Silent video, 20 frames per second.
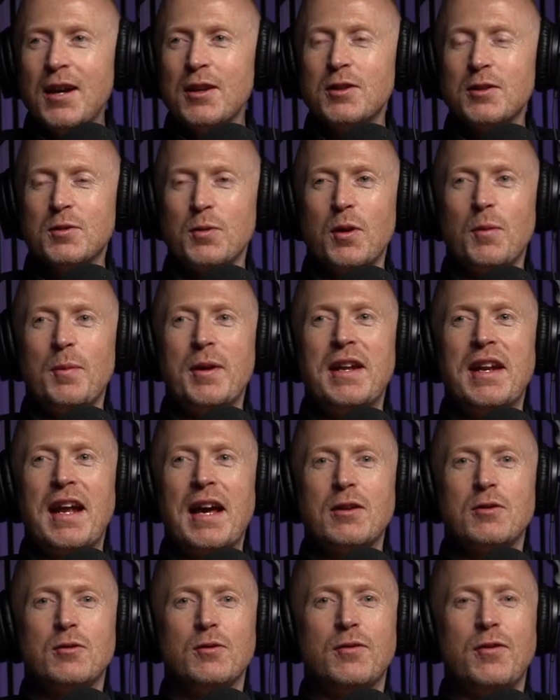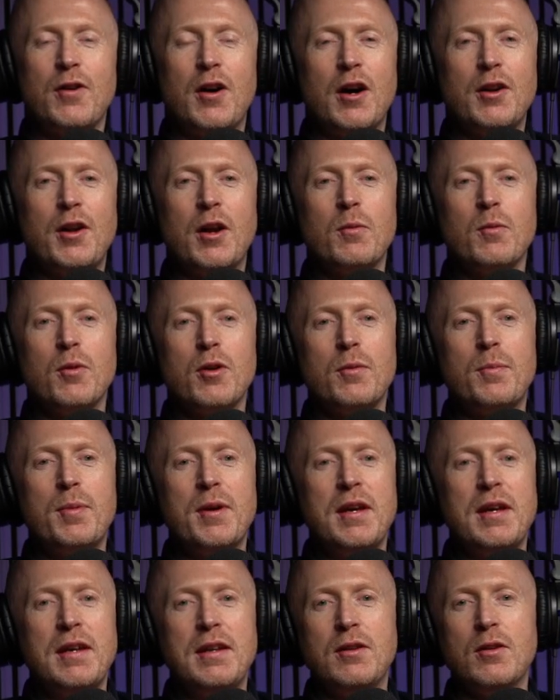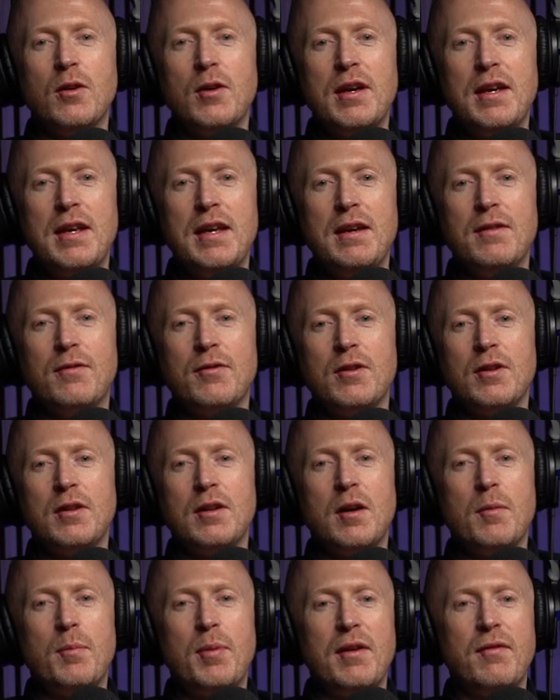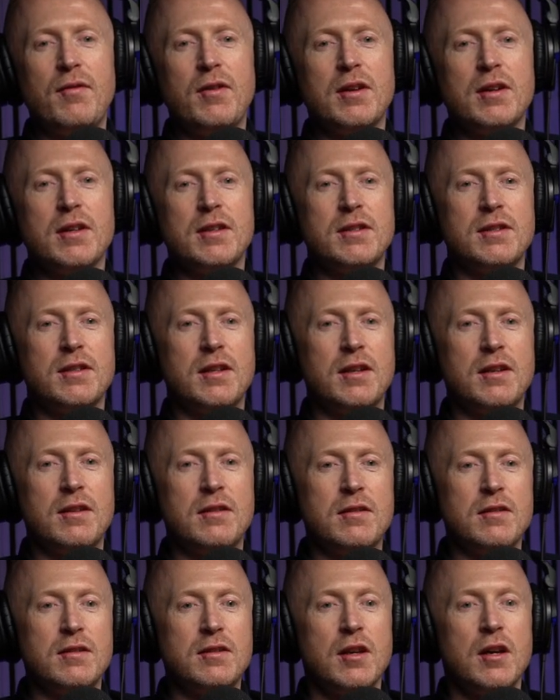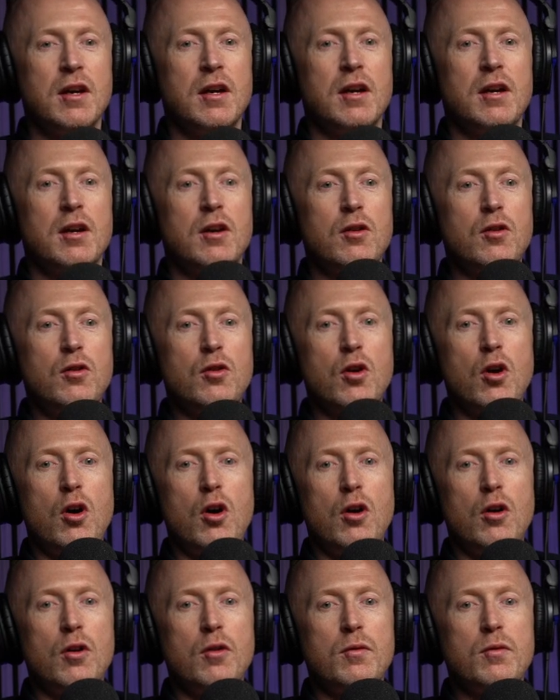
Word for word: I just want to be a natural father. I don't want to be naive and oblivious and not.